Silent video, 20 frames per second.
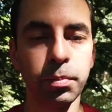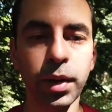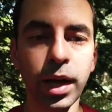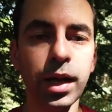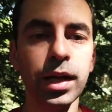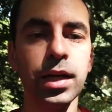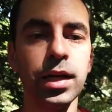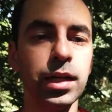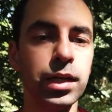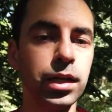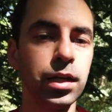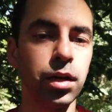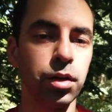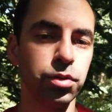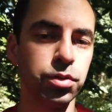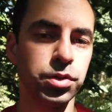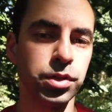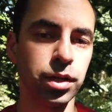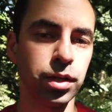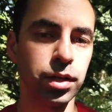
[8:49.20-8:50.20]
we're barely any
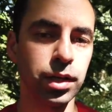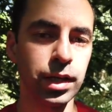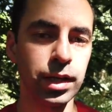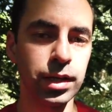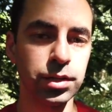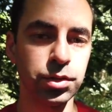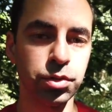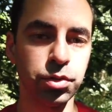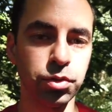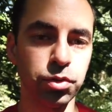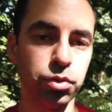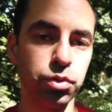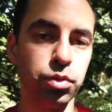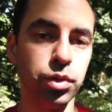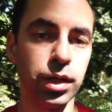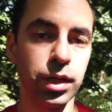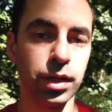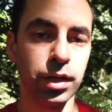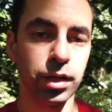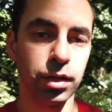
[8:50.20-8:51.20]
closer
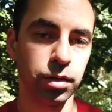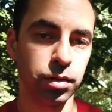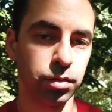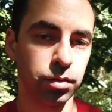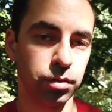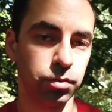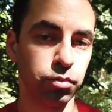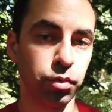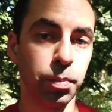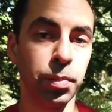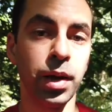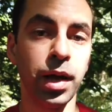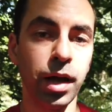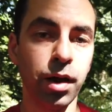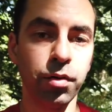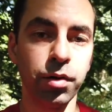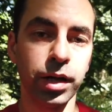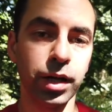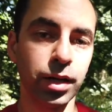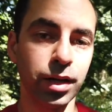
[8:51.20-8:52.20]
to
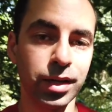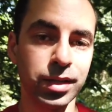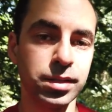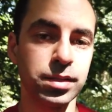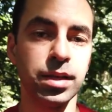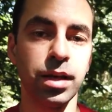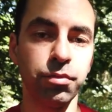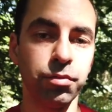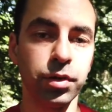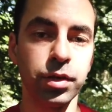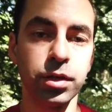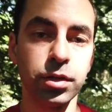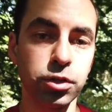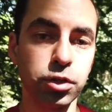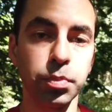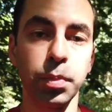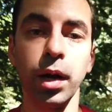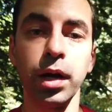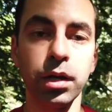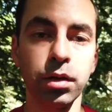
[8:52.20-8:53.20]
repairing a
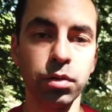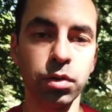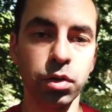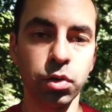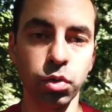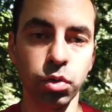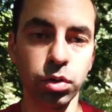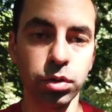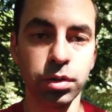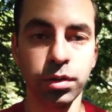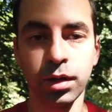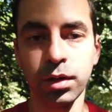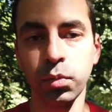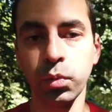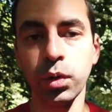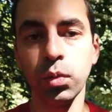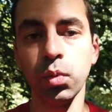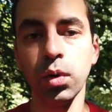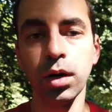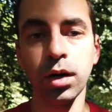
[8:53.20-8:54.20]
severed spinal cord
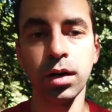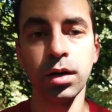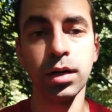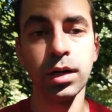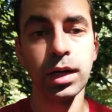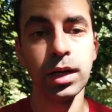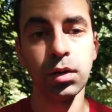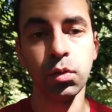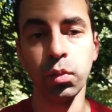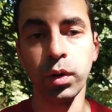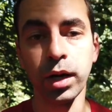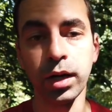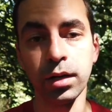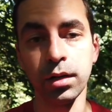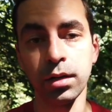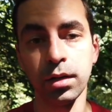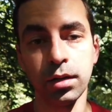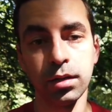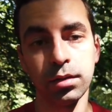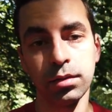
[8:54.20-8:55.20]
than we were
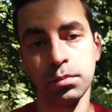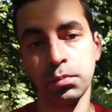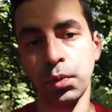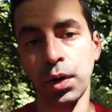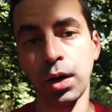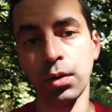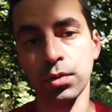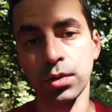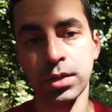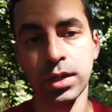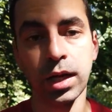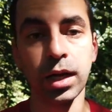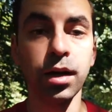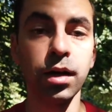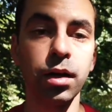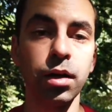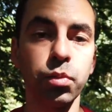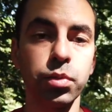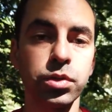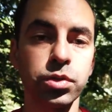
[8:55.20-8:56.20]
when
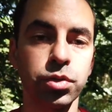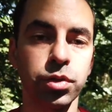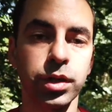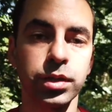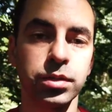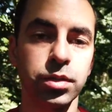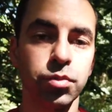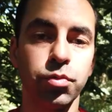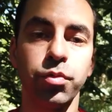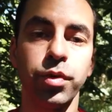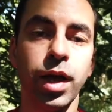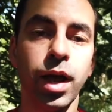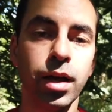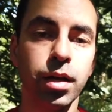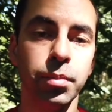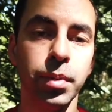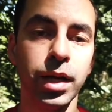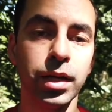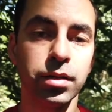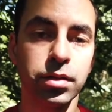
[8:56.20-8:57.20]
Brown-Séquard was trying to
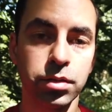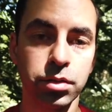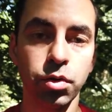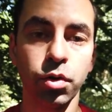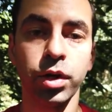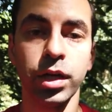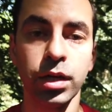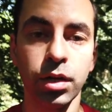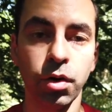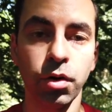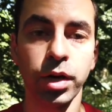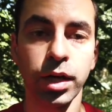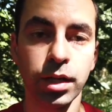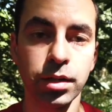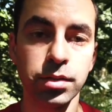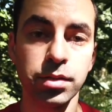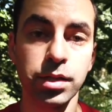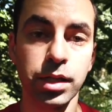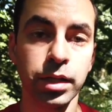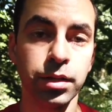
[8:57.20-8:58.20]
reanimate doggy
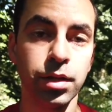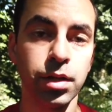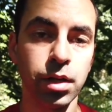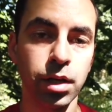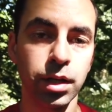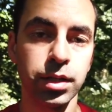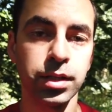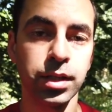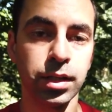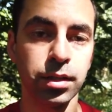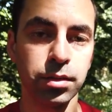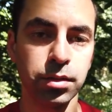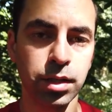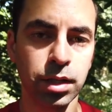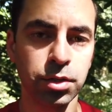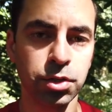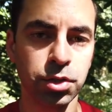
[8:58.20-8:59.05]
noggins in the 19th